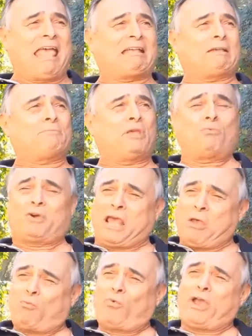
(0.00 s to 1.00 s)
nagging me
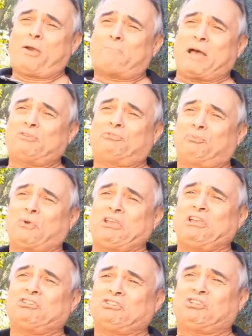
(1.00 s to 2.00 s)
when I wear my
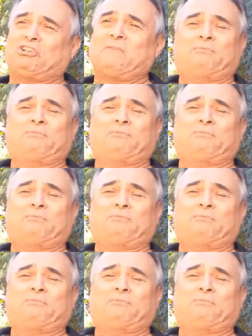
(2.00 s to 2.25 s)
3-inch